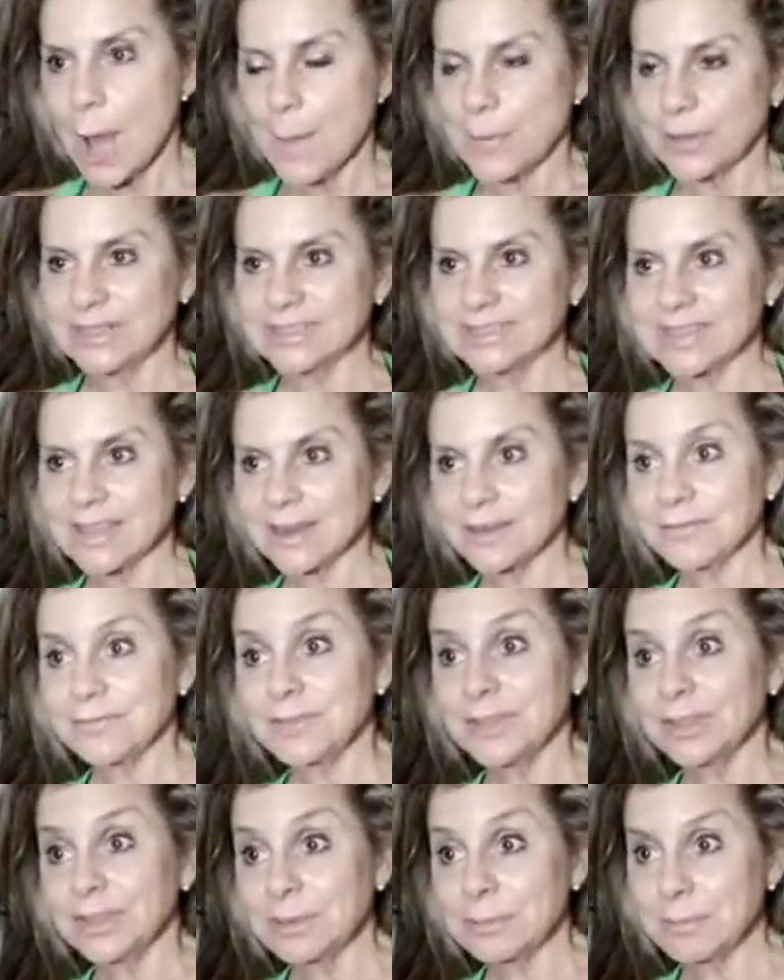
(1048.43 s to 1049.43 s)
but instead of
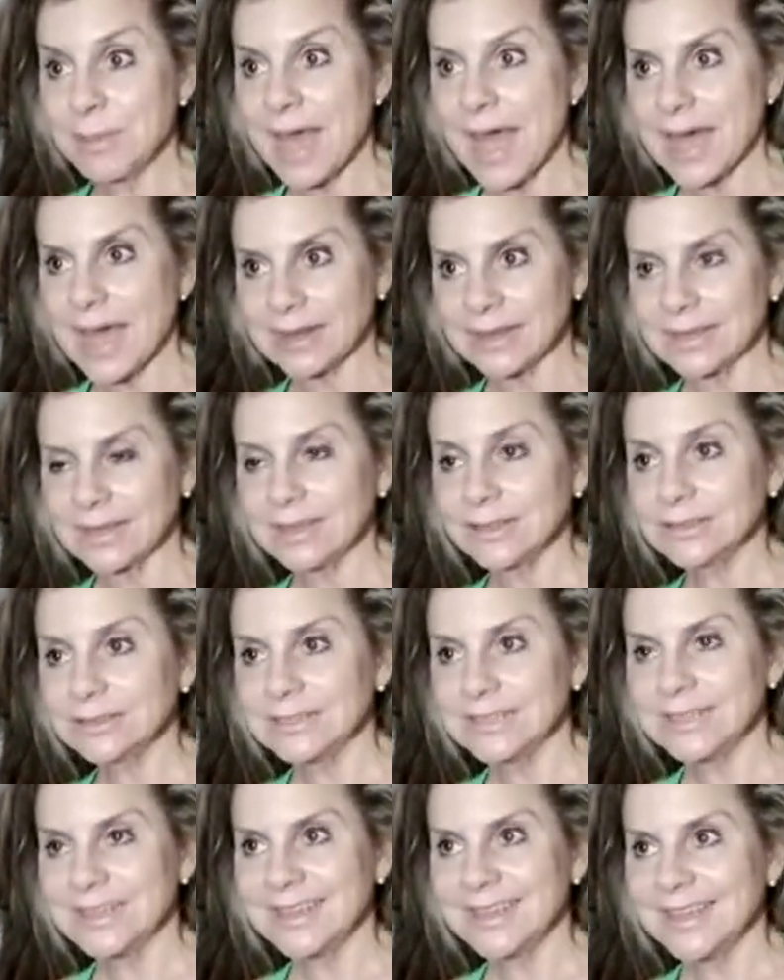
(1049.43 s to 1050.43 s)
feeling bad and
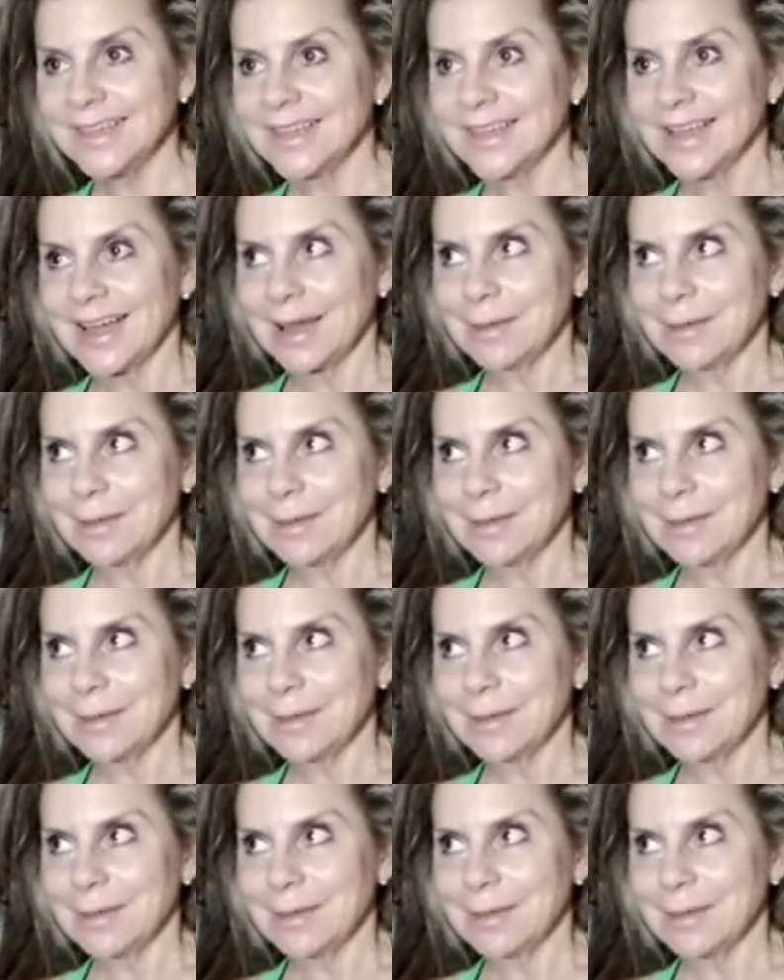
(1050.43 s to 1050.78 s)
guilty,